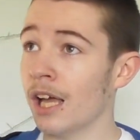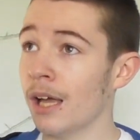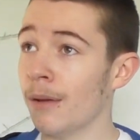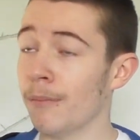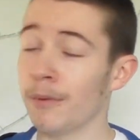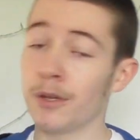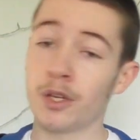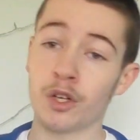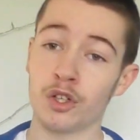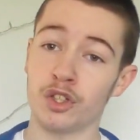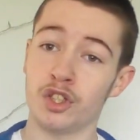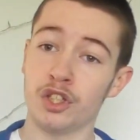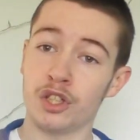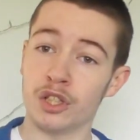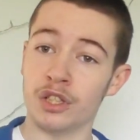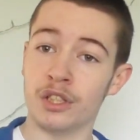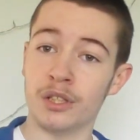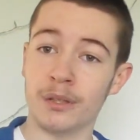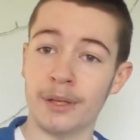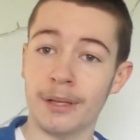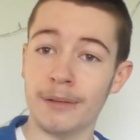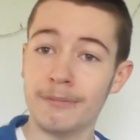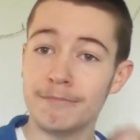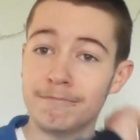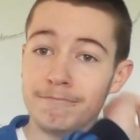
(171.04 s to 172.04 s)
because you can
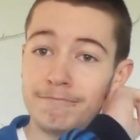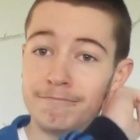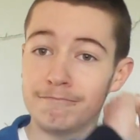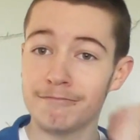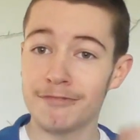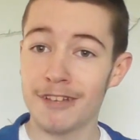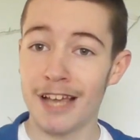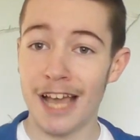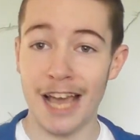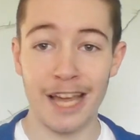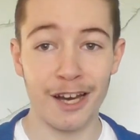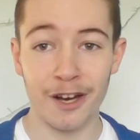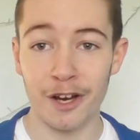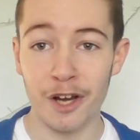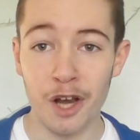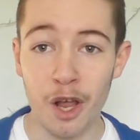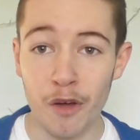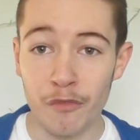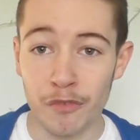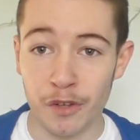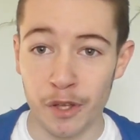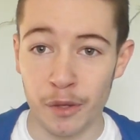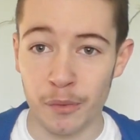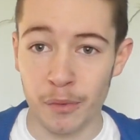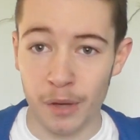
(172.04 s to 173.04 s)
do it. And I
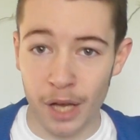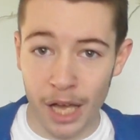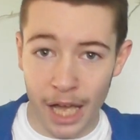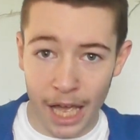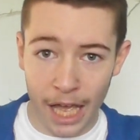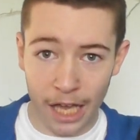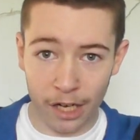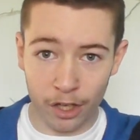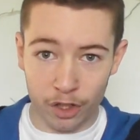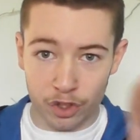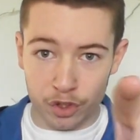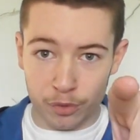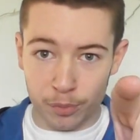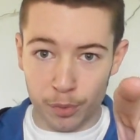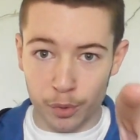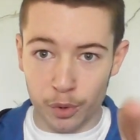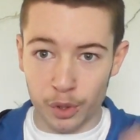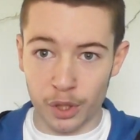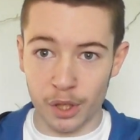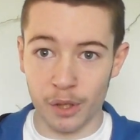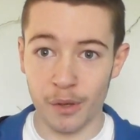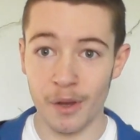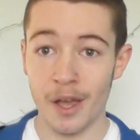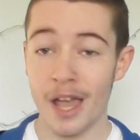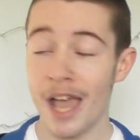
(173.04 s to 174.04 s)
love you and I support
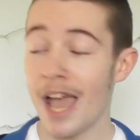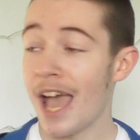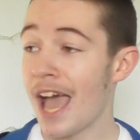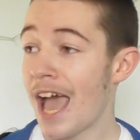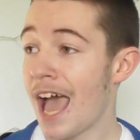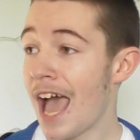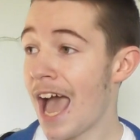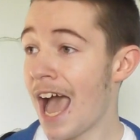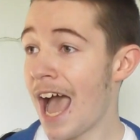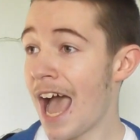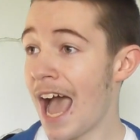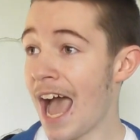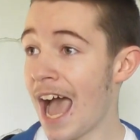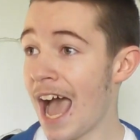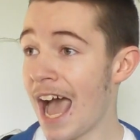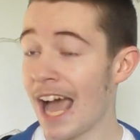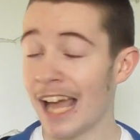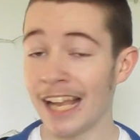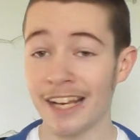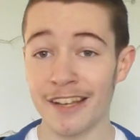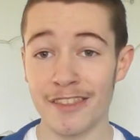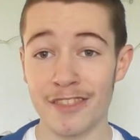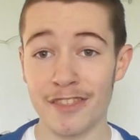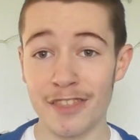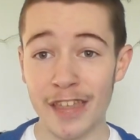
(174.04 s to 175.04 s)
you.
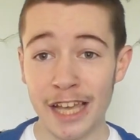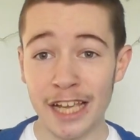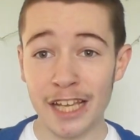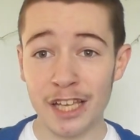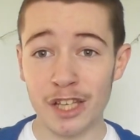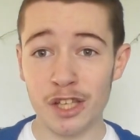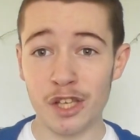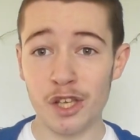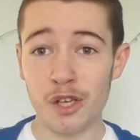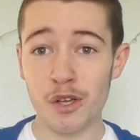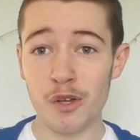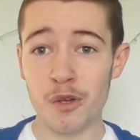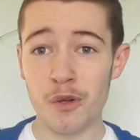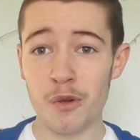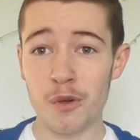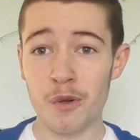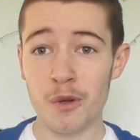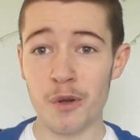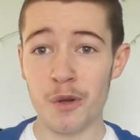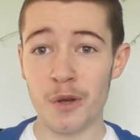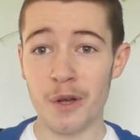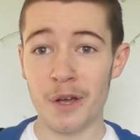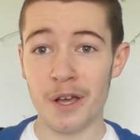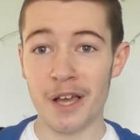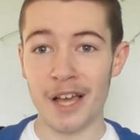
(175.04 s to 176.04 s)
And thank
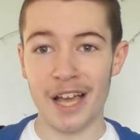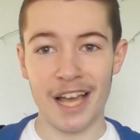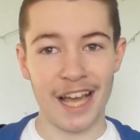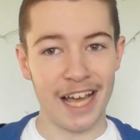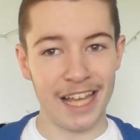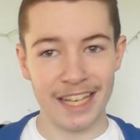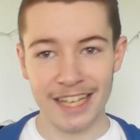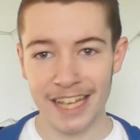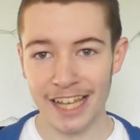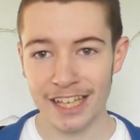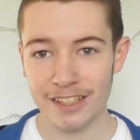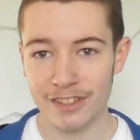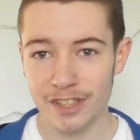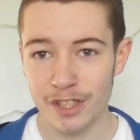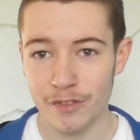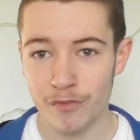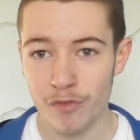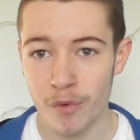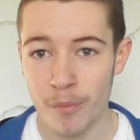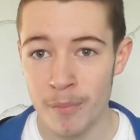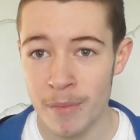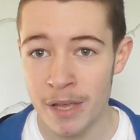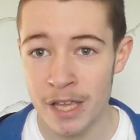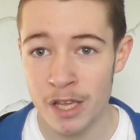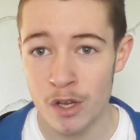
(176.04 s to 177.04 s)
you. And that's it
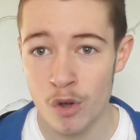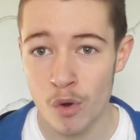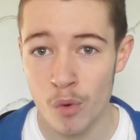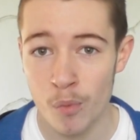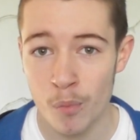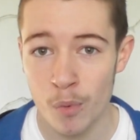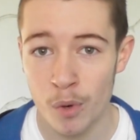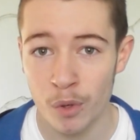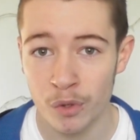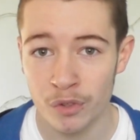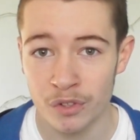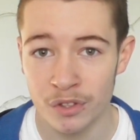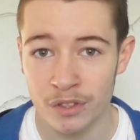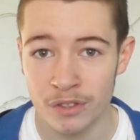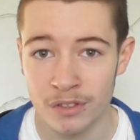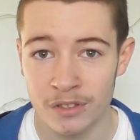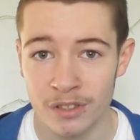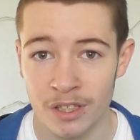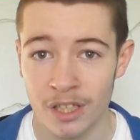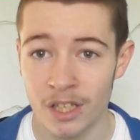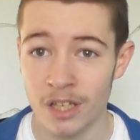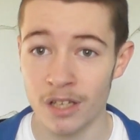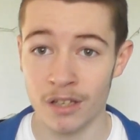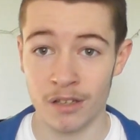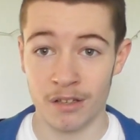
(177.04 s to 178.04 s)
from me, Gaunt
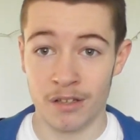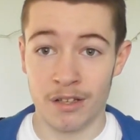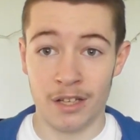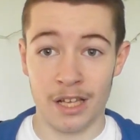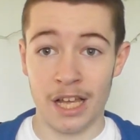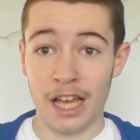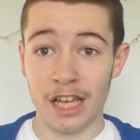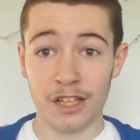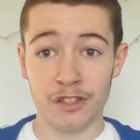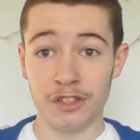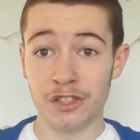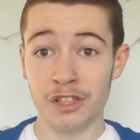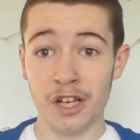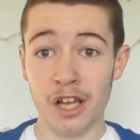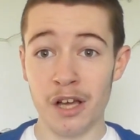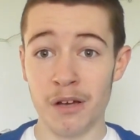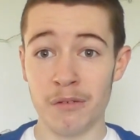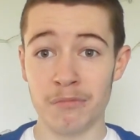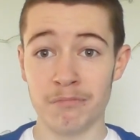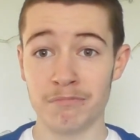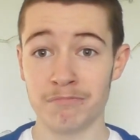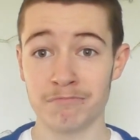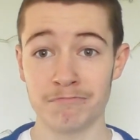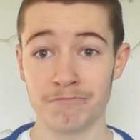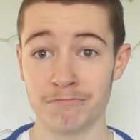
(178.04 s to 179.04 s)
Wilson. As you
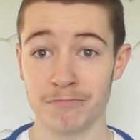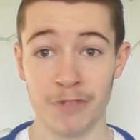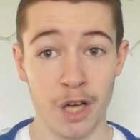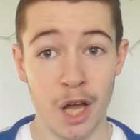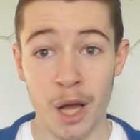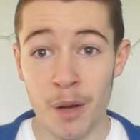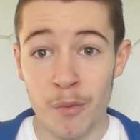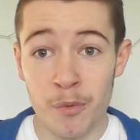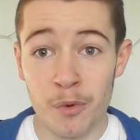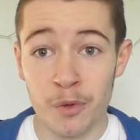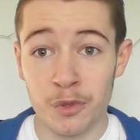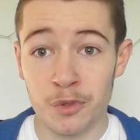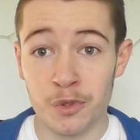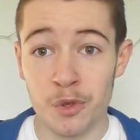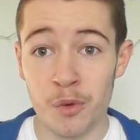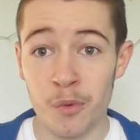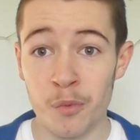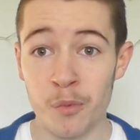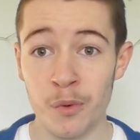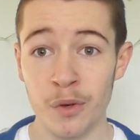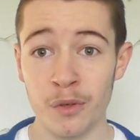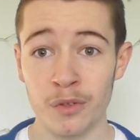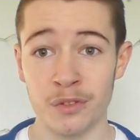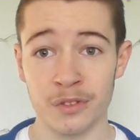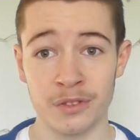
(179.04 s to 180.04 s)
know, I'm always Gaunt
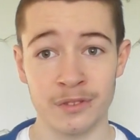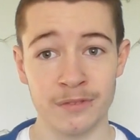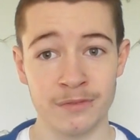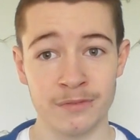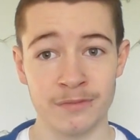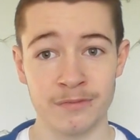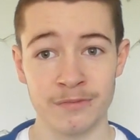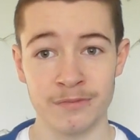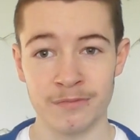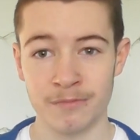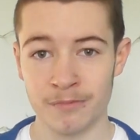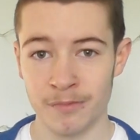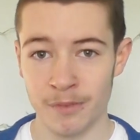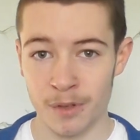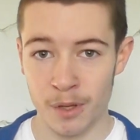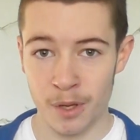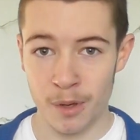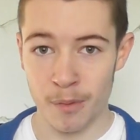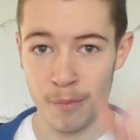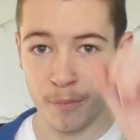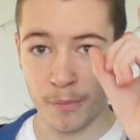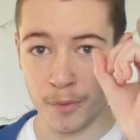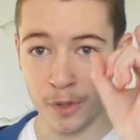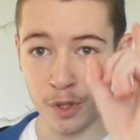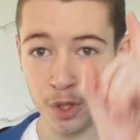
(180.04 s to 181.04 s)
Wilson.
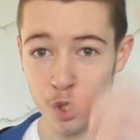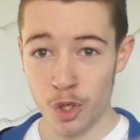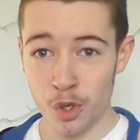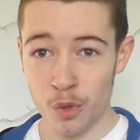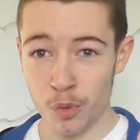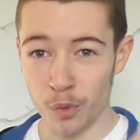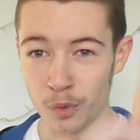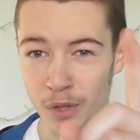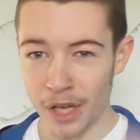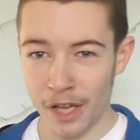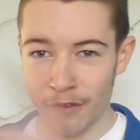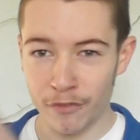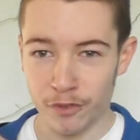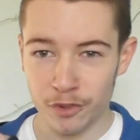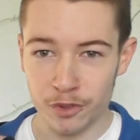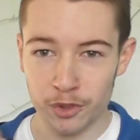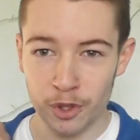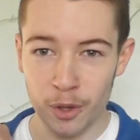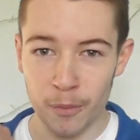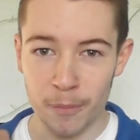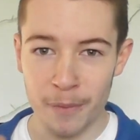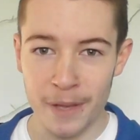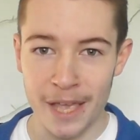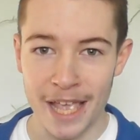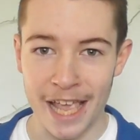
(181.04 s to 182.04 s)
But you will never
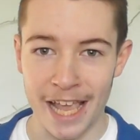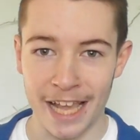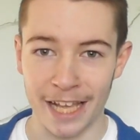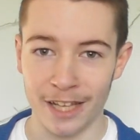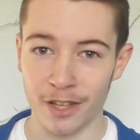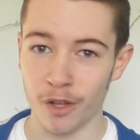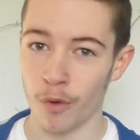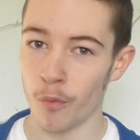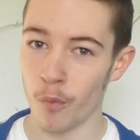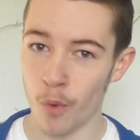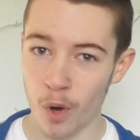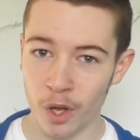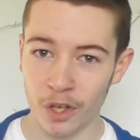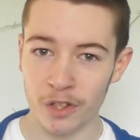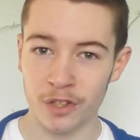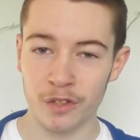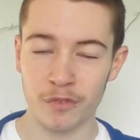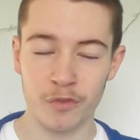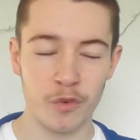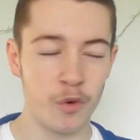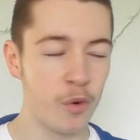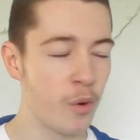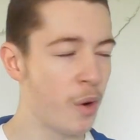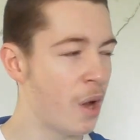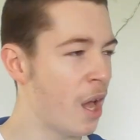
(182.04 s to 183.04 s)
stop being the
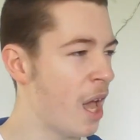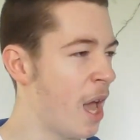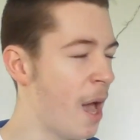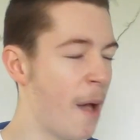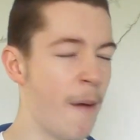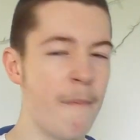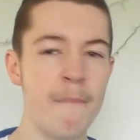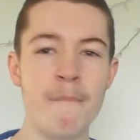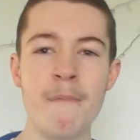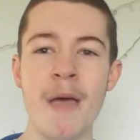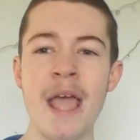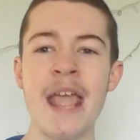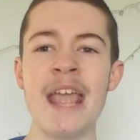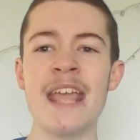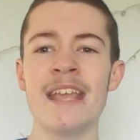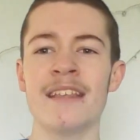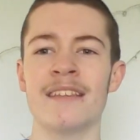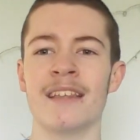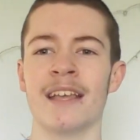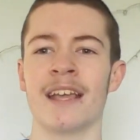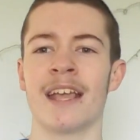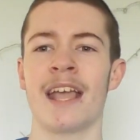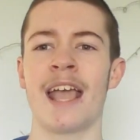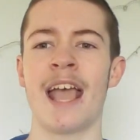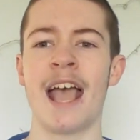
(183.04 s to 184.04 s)
wonderful,
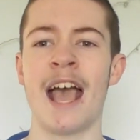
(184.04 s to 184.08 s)
amazing,